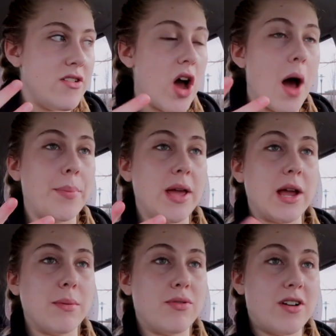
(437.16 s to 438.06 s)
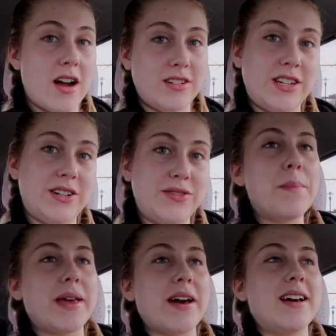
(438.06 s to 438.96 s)
not being productive
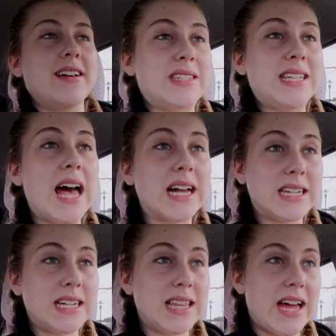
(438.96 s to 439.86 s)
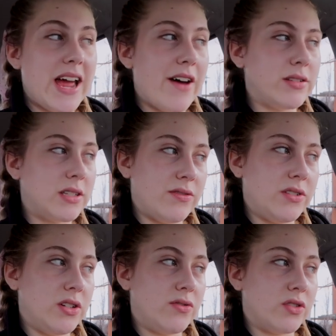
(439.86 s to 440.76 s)
because technically I have stuff
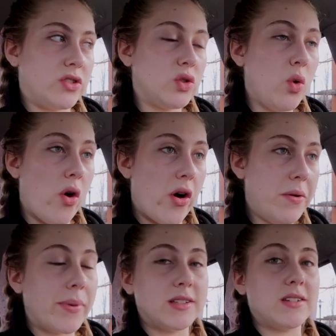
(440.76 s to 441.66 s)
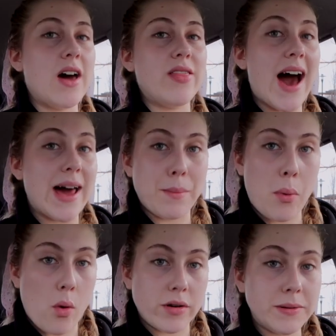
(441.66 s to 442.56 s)
to do for school, but it's not that
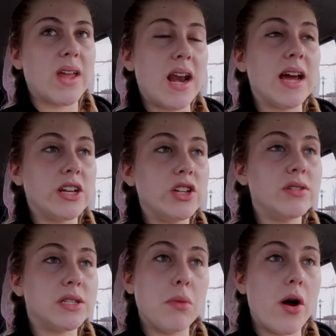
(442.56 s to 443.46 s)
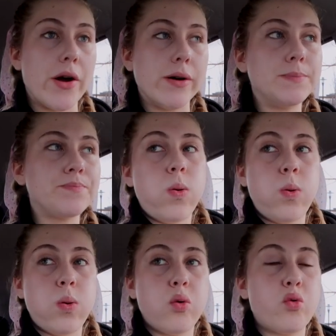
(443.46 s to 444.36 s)
important and I can do it tomorrow.
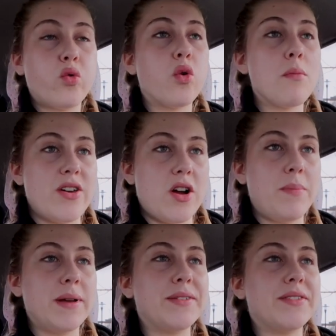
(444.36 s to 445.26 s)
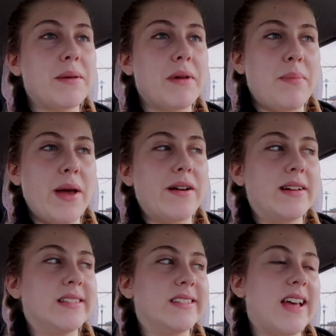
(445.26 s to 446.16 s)
My therapist and my
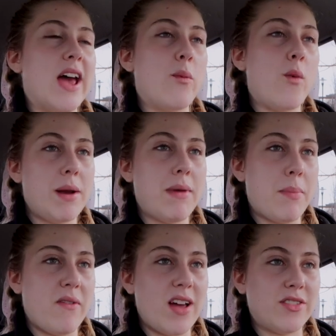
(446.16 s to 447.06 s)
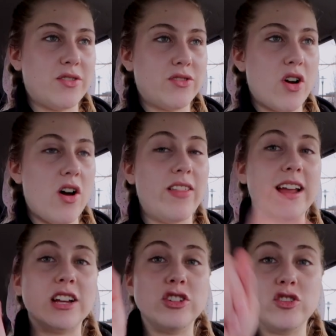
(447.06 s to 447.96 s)
parents and one of my professors are all like,